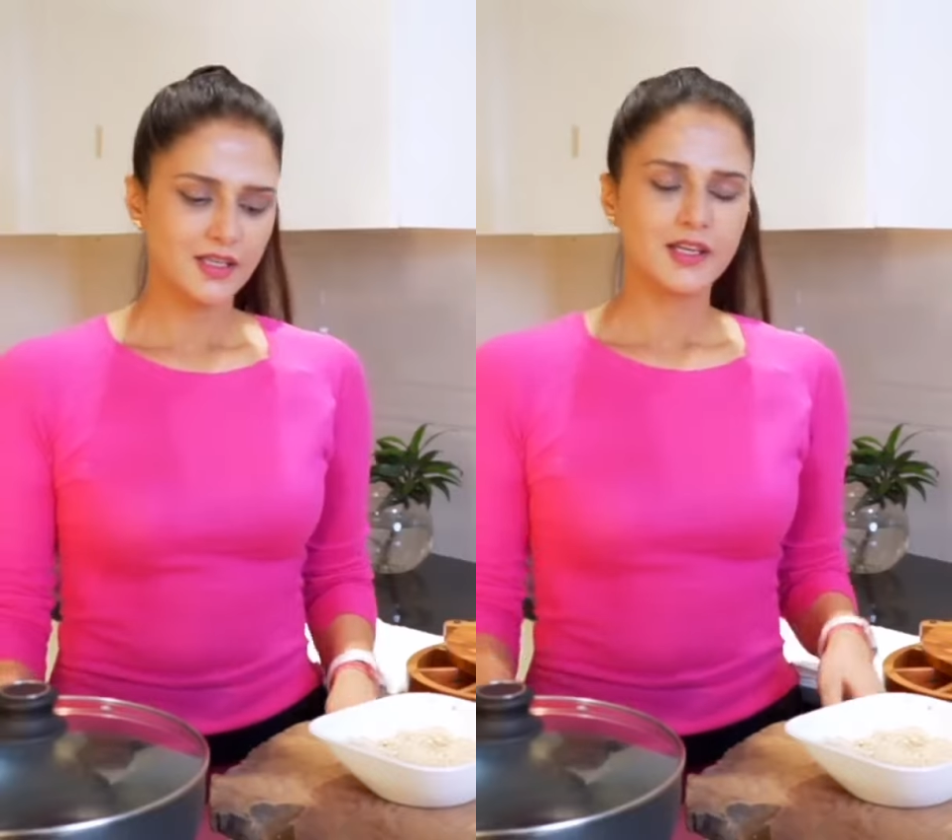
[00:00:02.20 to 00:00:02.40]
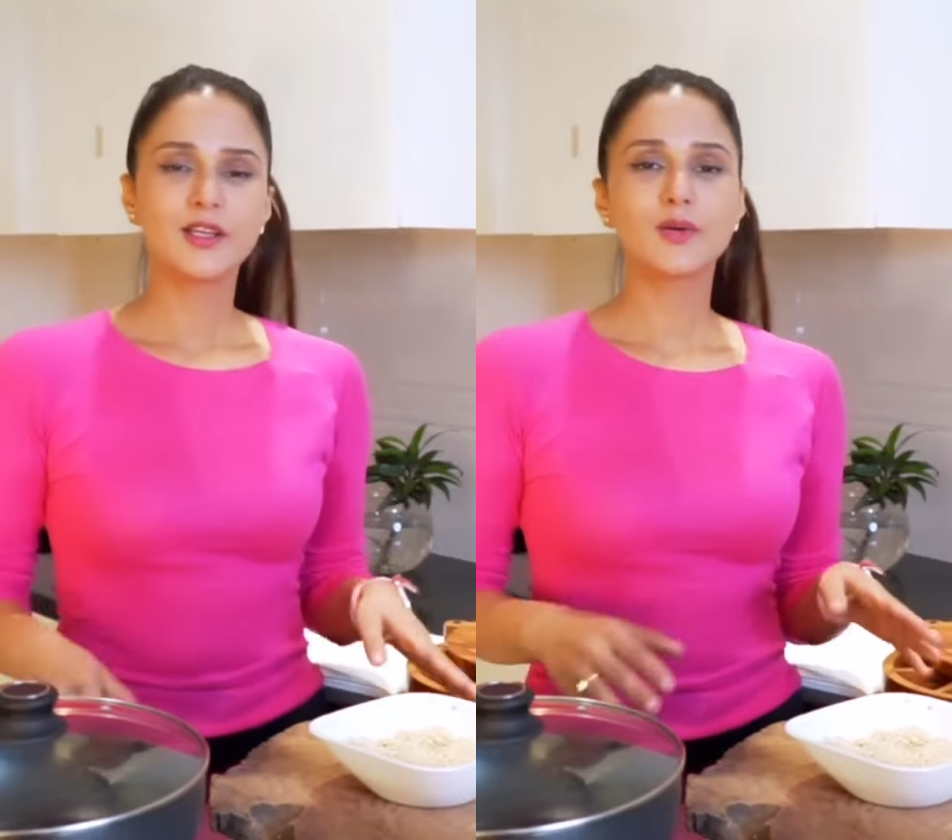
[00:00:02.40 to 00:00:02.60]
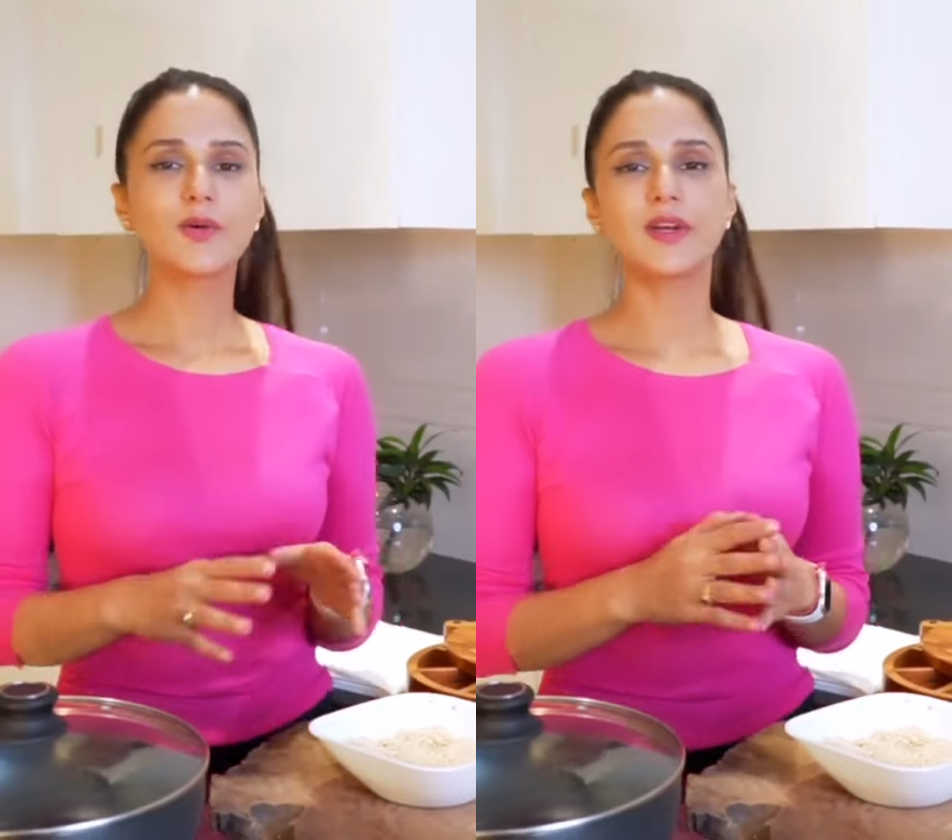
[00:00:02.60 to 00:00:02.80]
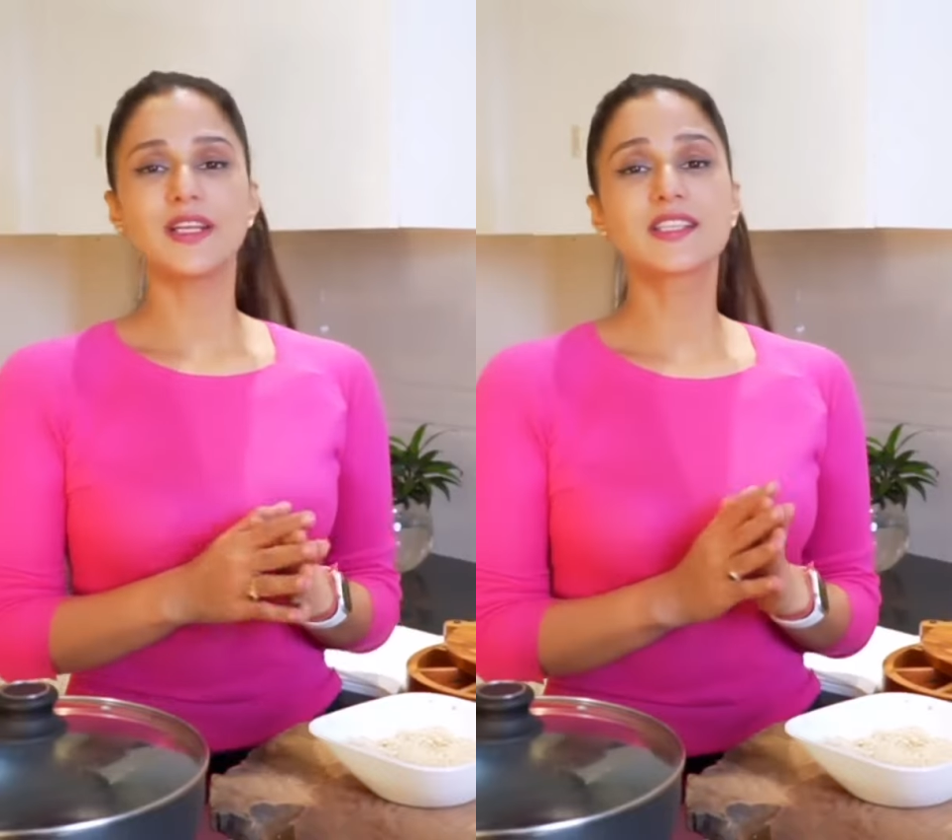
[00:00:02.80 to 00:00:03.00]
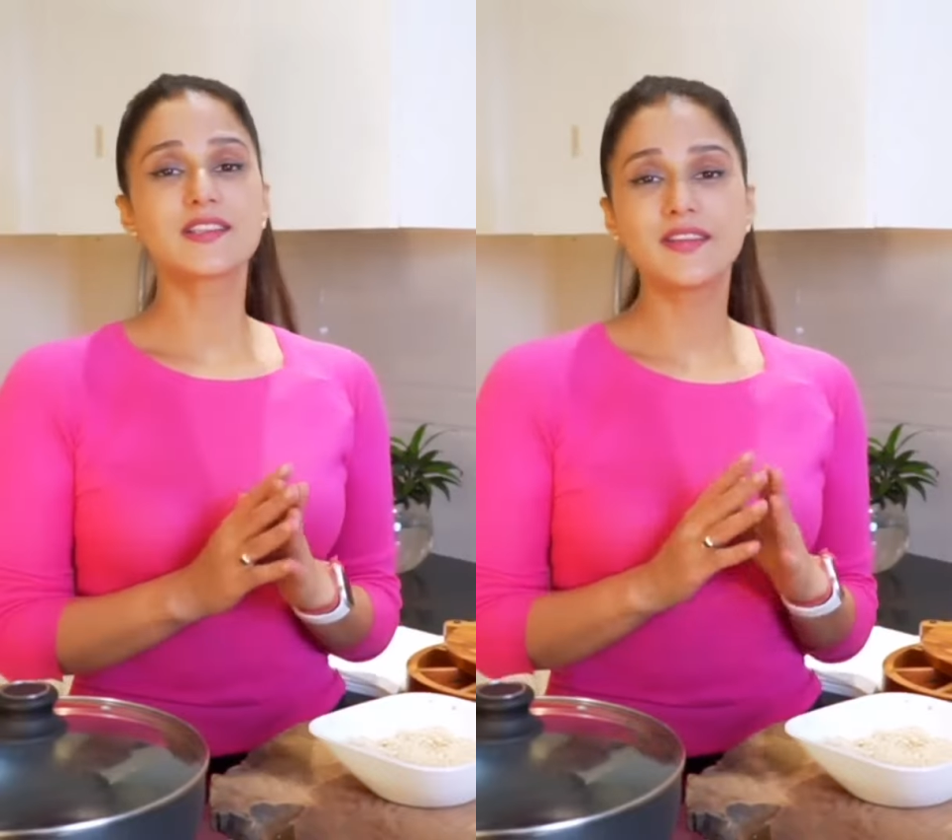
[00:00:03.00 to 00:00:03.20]

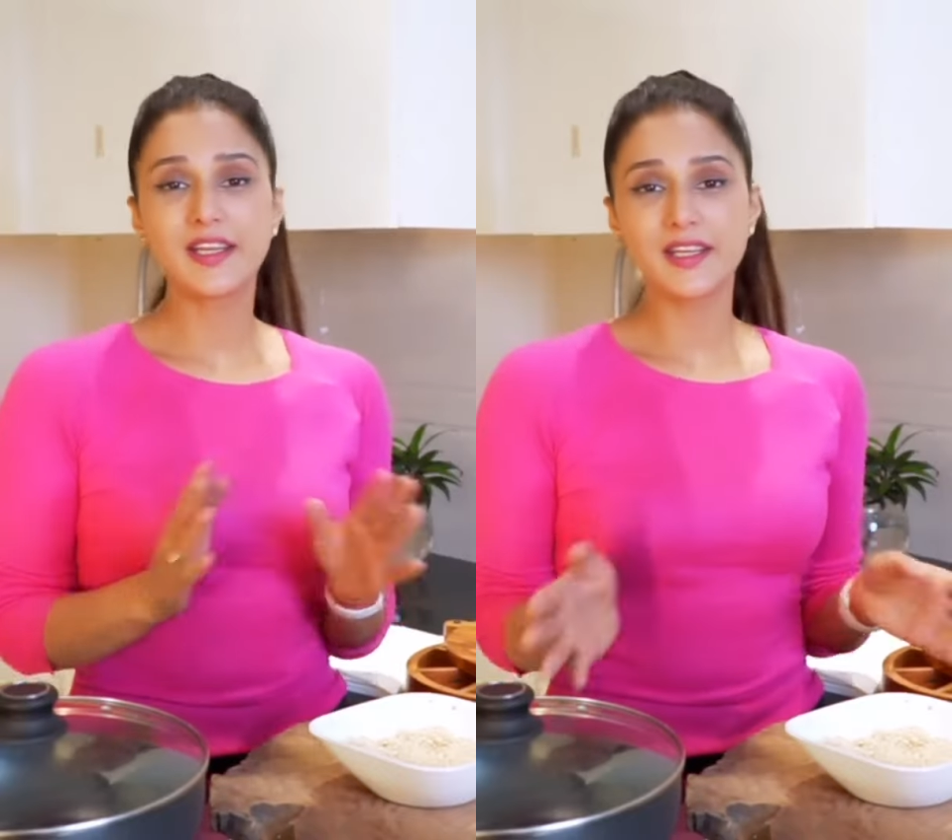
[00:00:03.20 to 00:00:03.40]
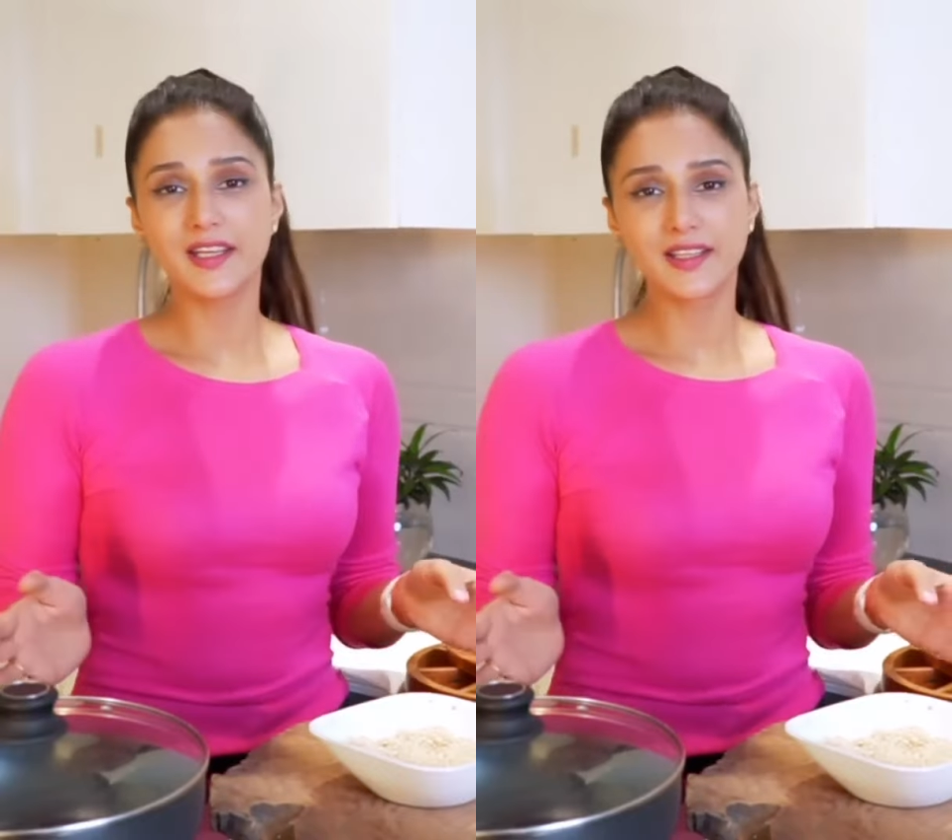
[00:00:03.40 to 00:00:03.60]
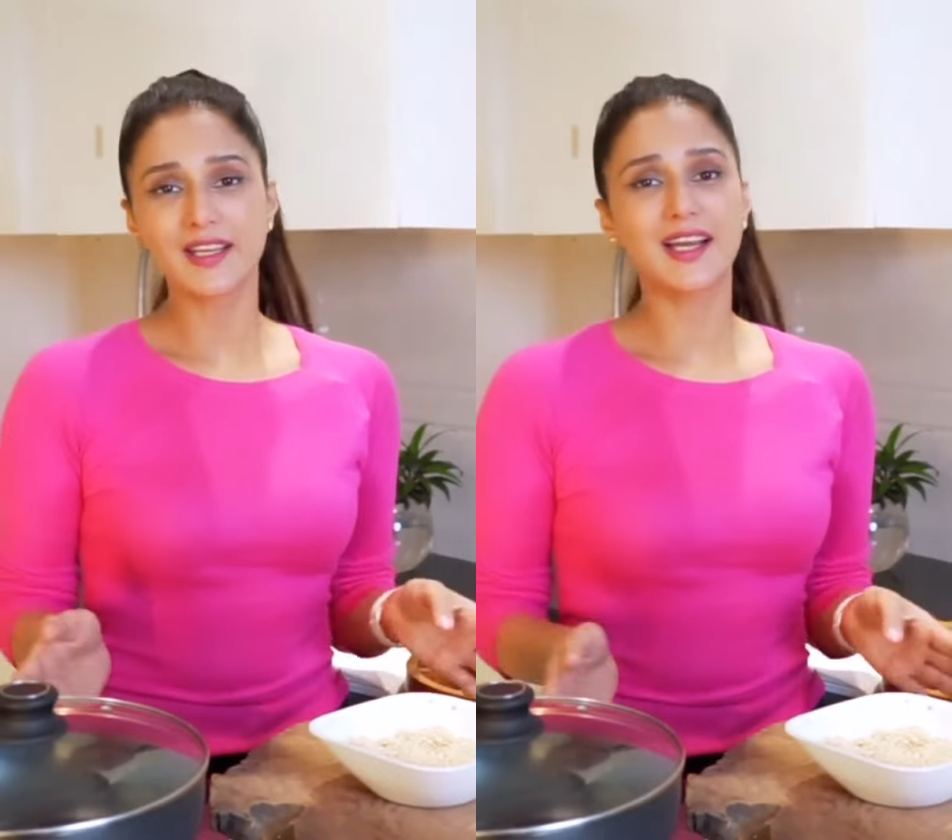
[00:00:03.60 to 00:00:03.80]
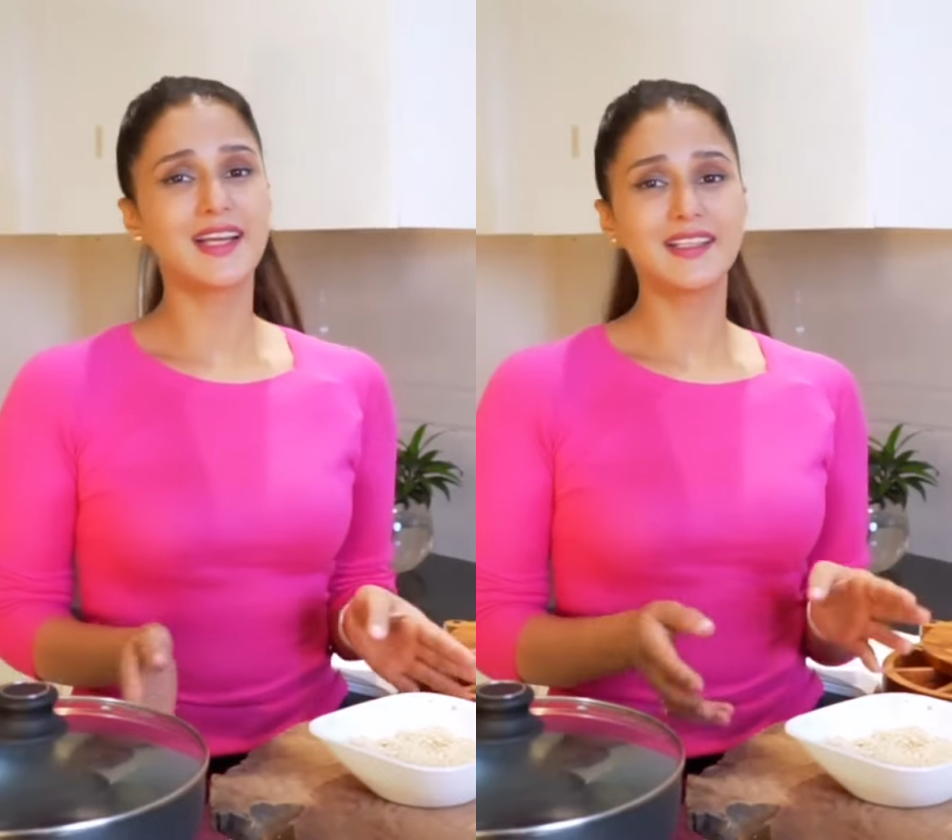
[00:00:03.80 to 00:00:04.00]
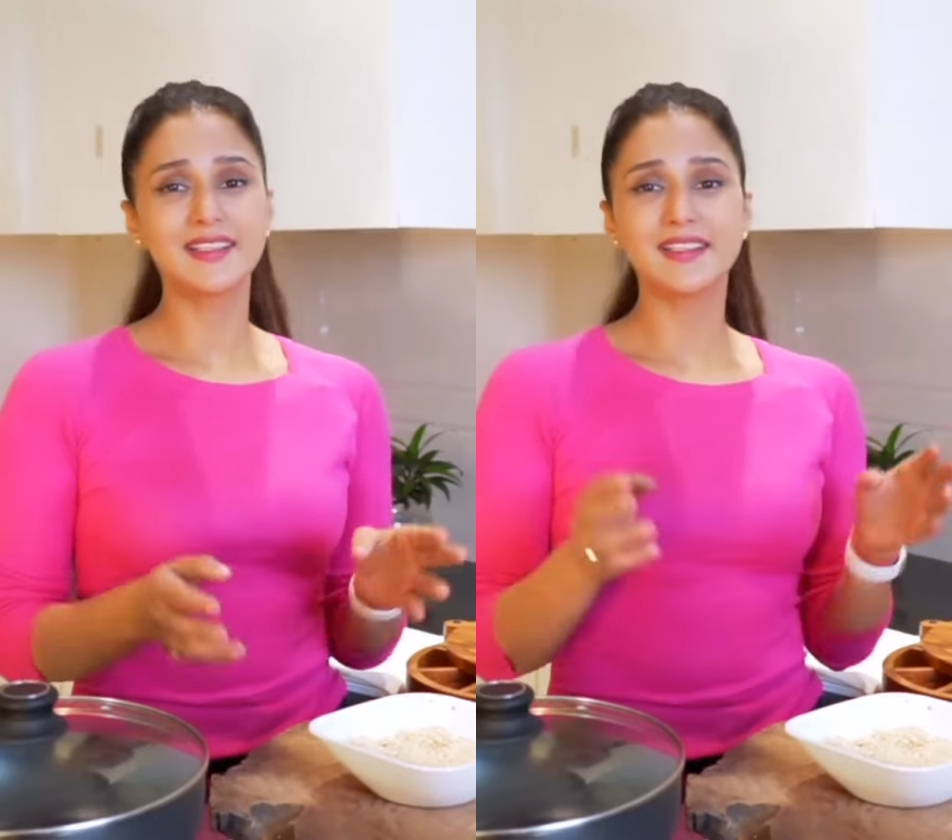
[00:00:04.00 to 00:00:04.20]
It's raining
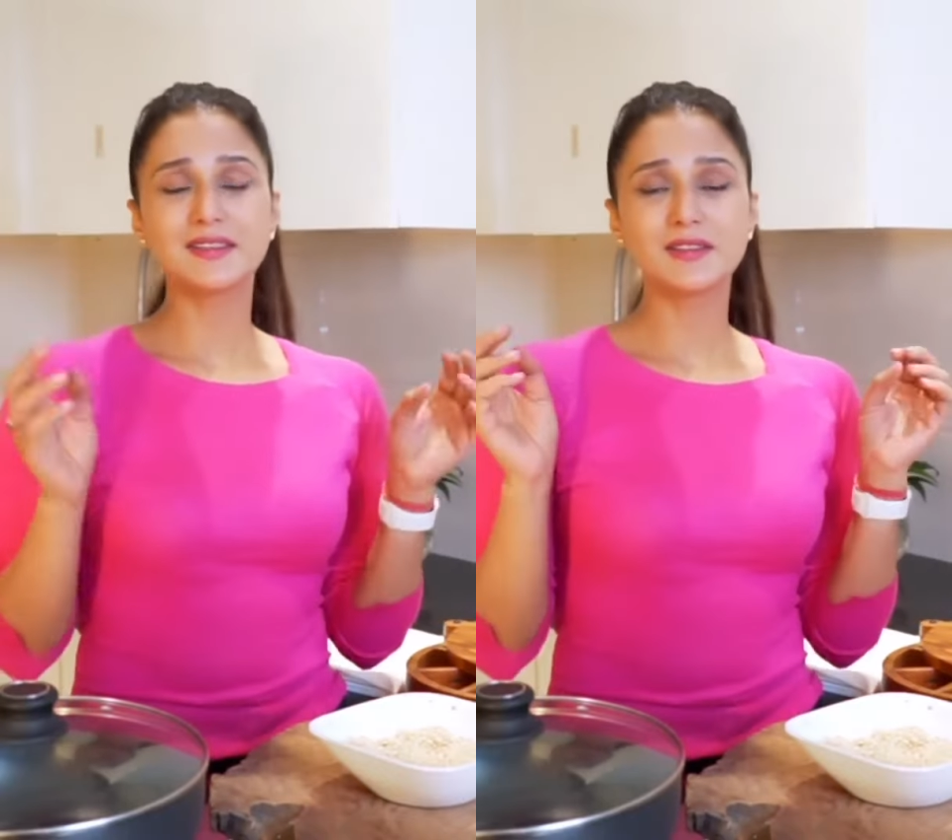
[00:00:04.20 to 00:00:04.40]
and